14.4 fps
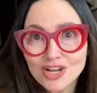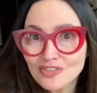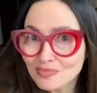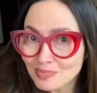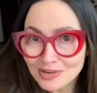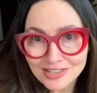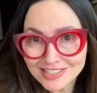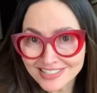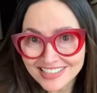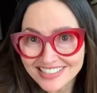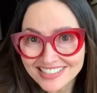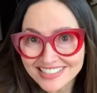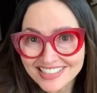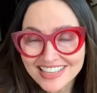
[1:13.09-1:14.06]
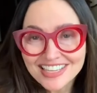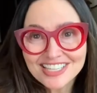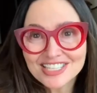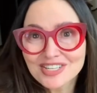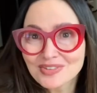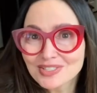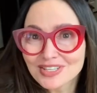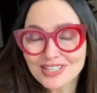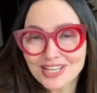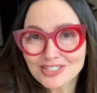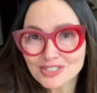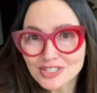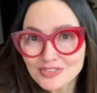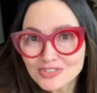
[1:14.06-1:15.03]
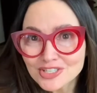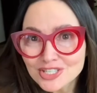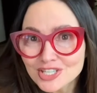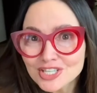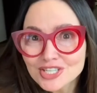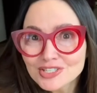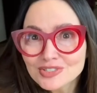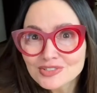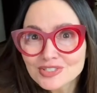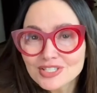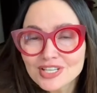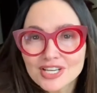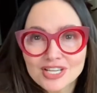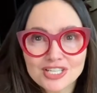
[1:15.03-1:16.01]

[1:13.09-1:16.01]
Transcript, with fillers: of purses. She was a collector of shoes.